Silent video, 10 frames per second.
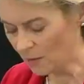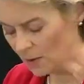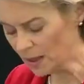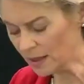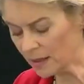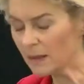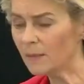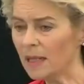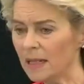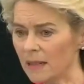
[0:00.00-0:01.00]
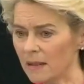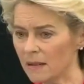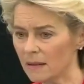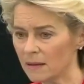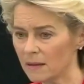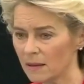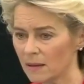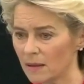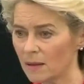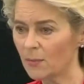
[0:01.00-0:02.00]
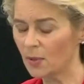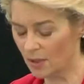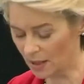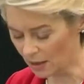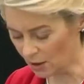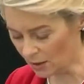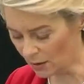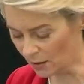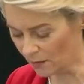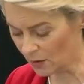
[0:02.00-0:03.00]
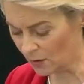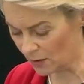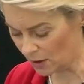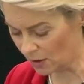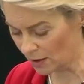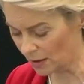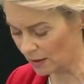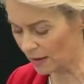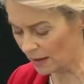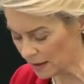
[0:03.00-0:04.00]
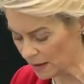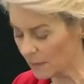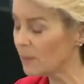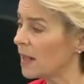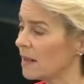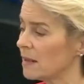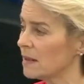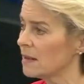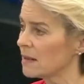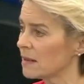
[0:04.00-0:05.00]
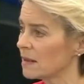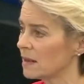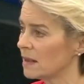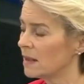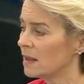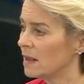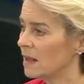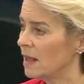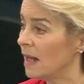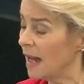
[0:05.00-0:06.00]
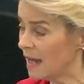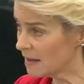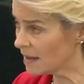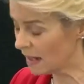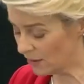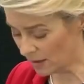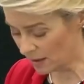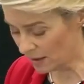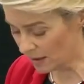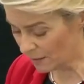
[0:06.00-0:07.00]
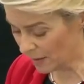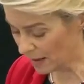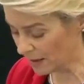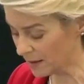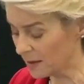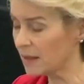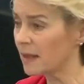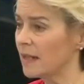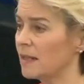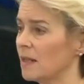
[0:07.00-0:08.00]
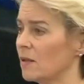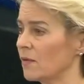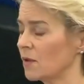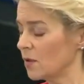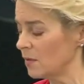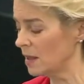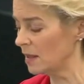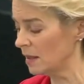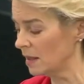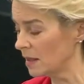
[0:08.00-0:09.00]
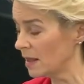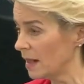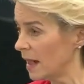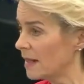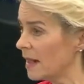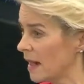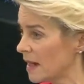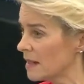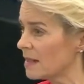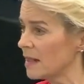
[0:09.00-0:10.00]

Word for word: ruling undermines the protection of the judicial independence as guaranteed by Article 19 of the treaty and as